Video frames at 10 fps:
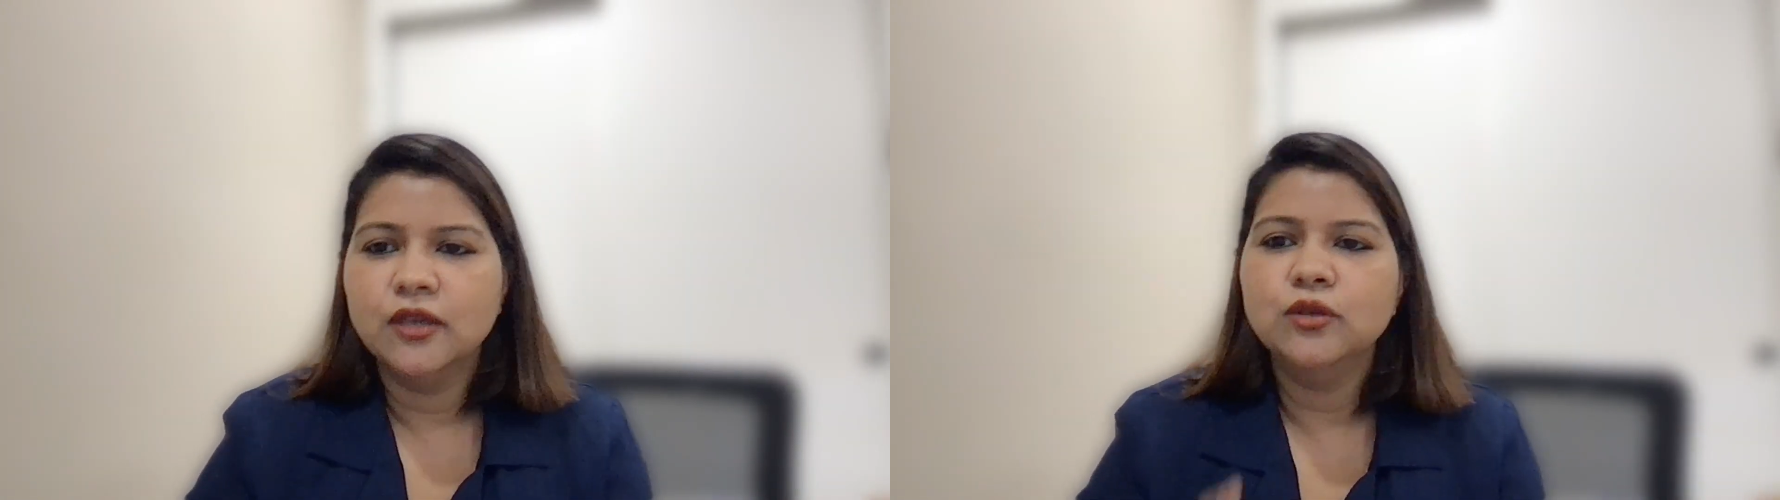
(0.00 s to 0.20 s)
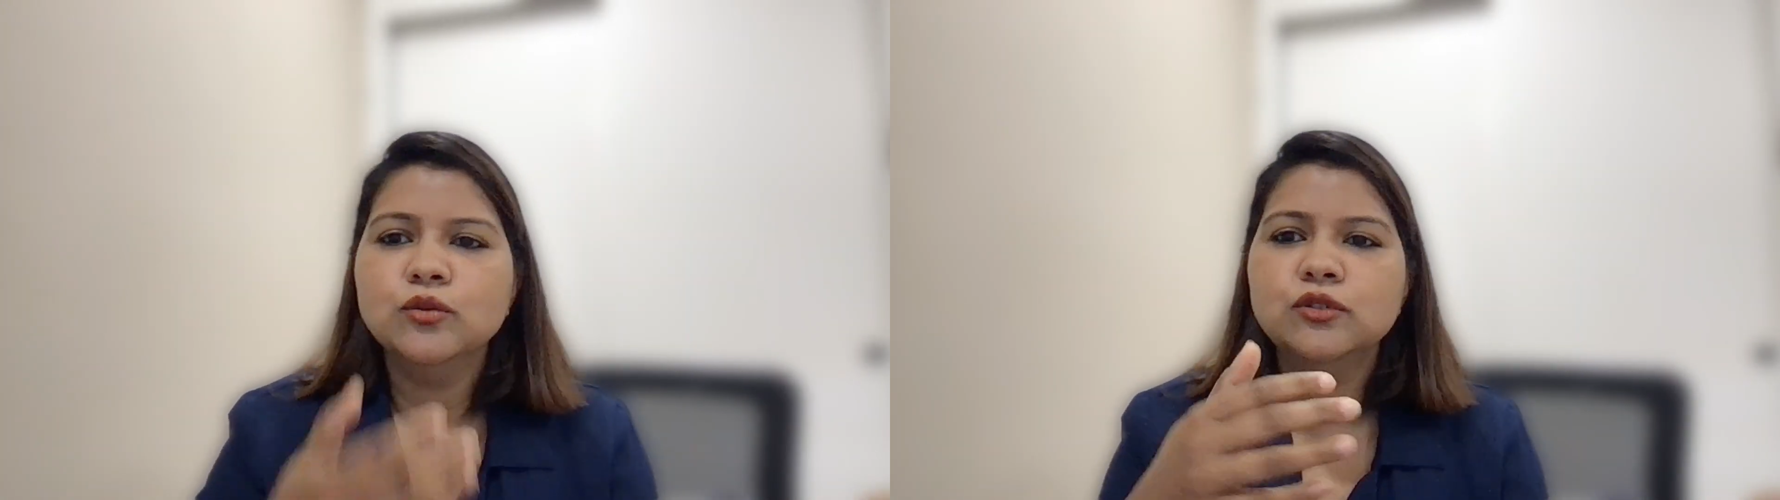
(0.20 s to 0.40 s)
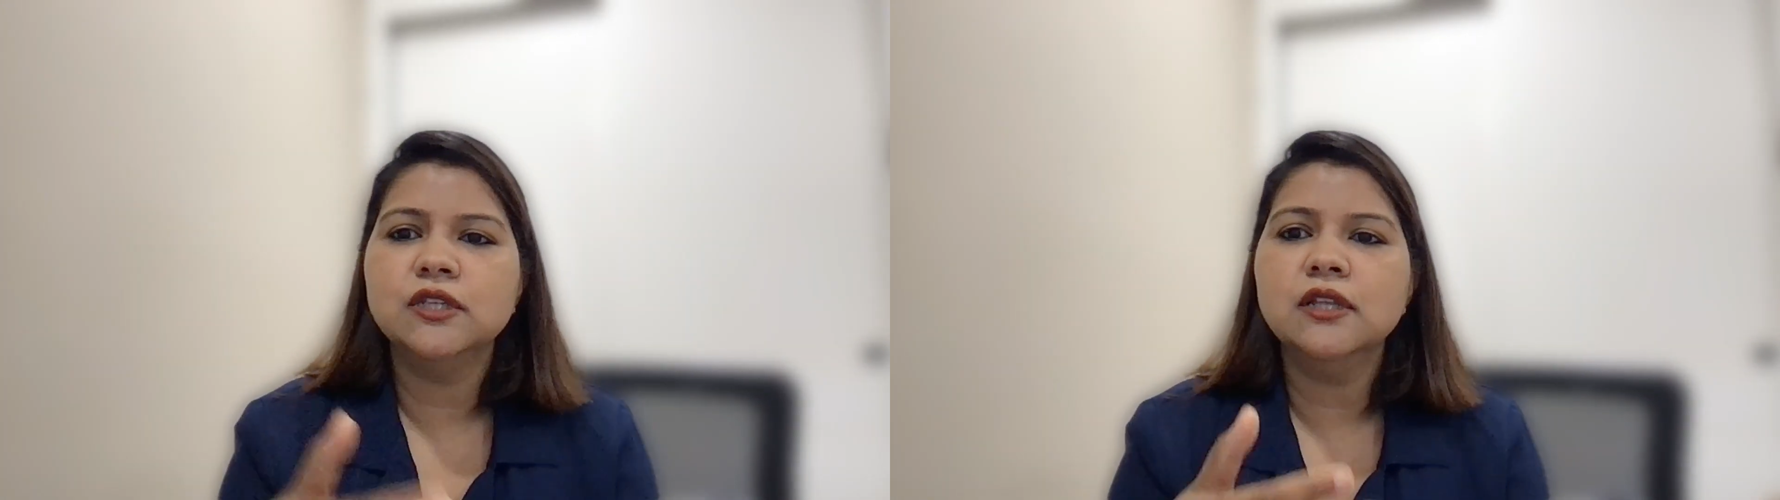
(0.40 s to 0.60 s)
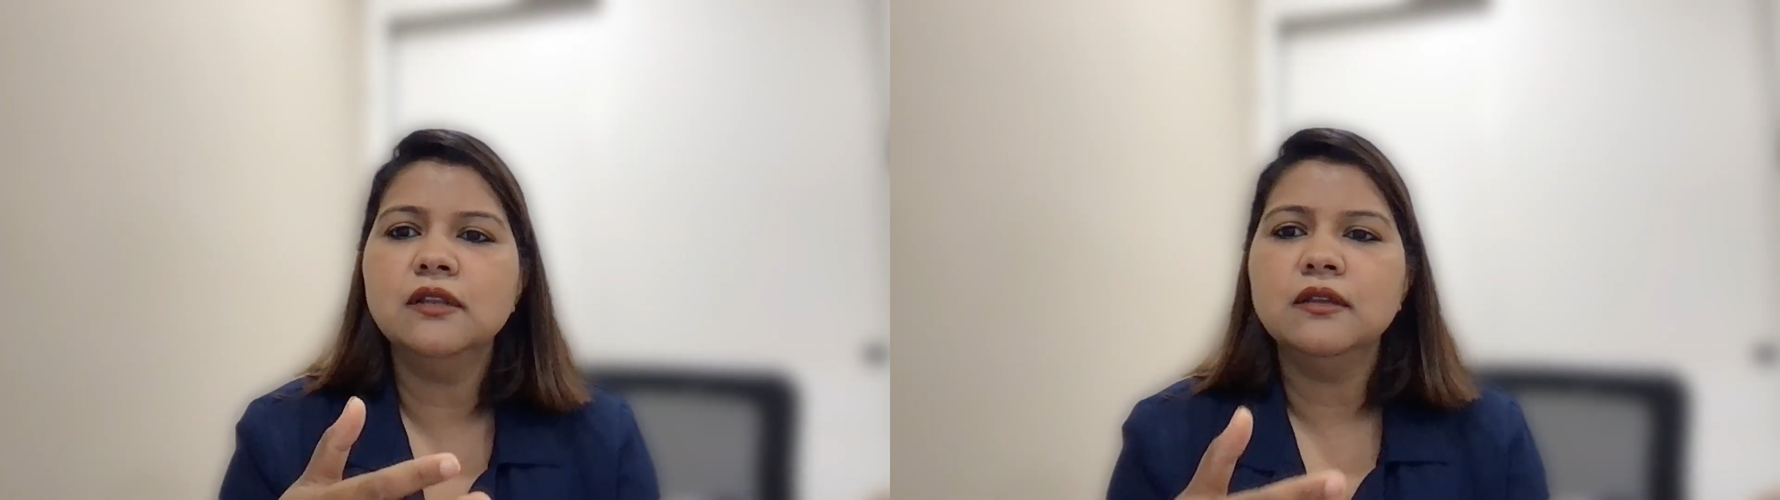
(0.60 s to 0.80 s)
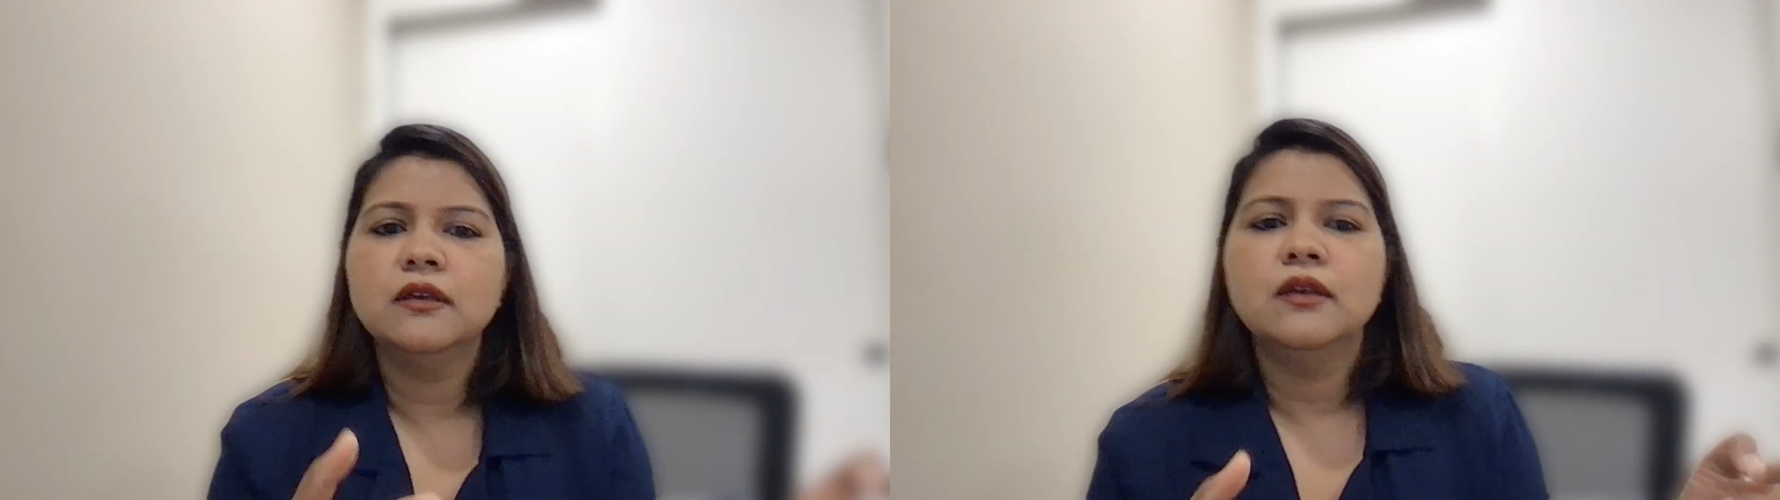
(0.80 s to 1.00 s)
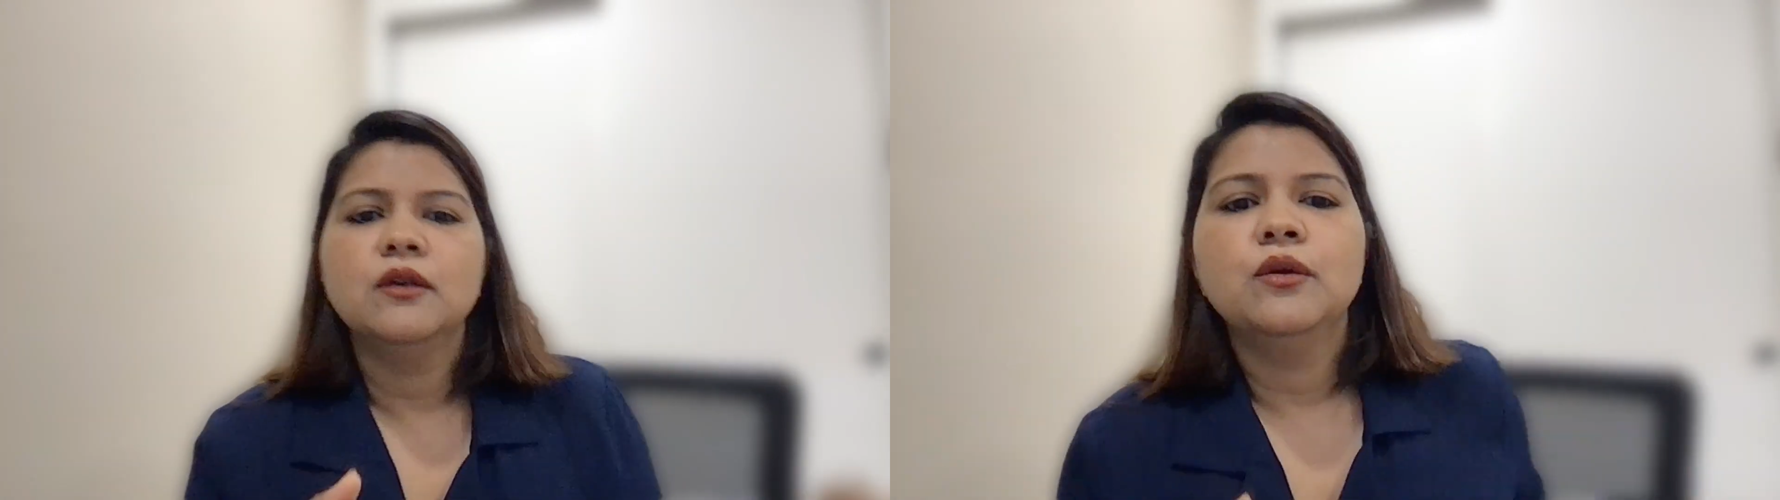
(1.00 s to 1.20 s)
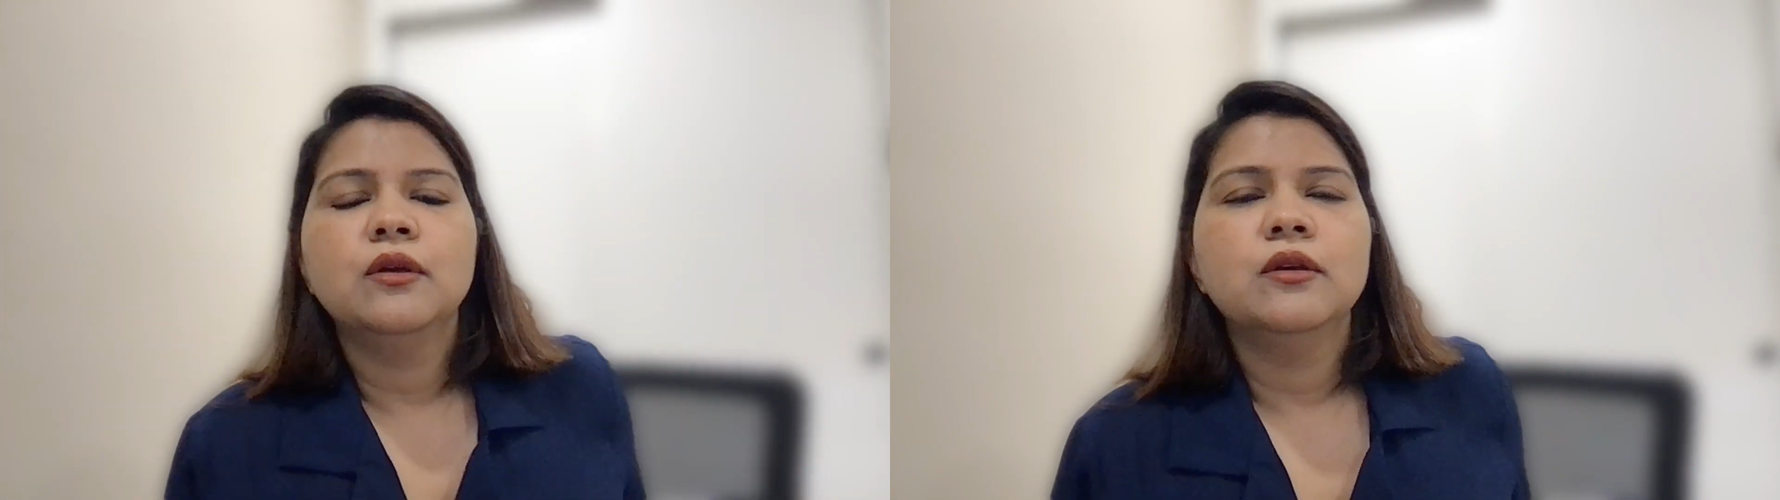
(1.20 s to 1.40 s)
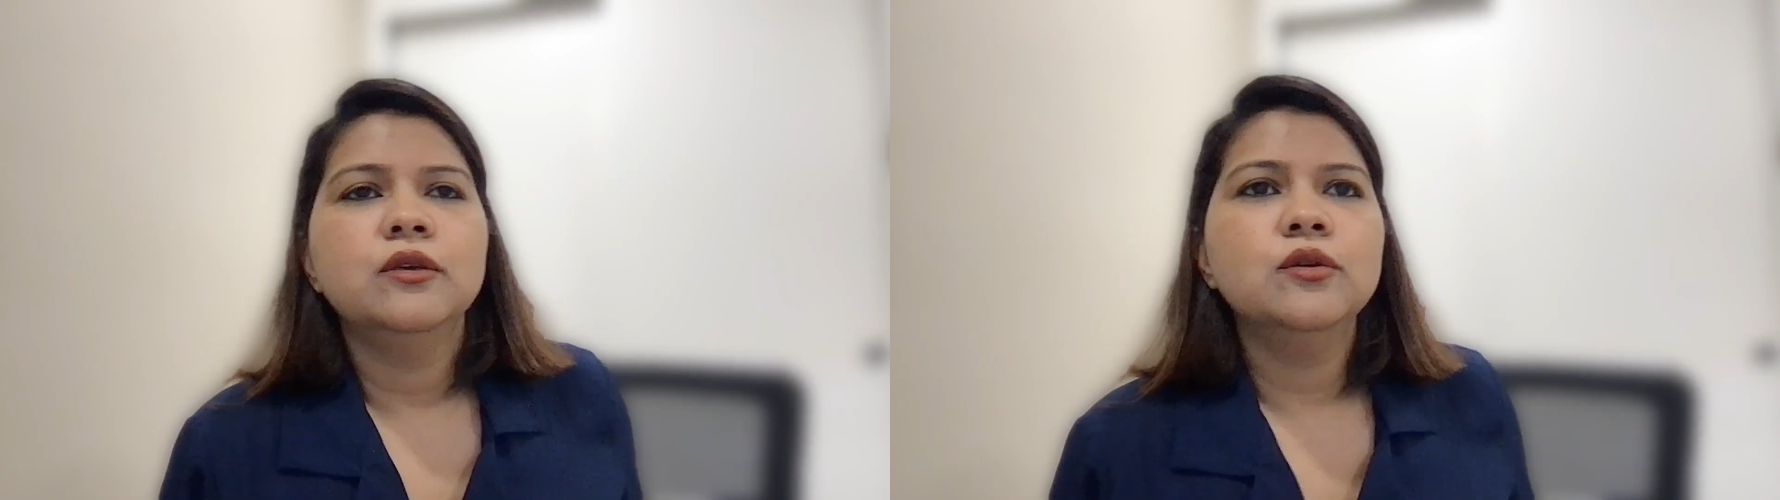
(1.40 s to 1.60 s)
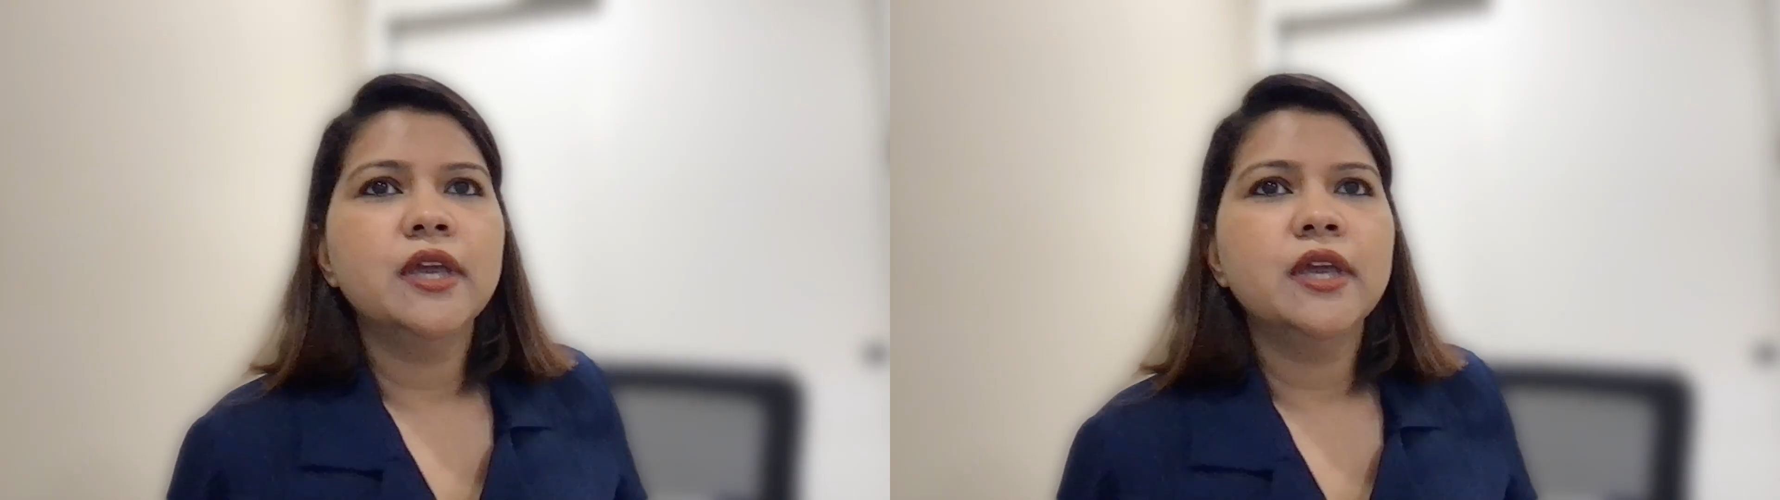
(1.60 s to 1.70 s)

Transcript: You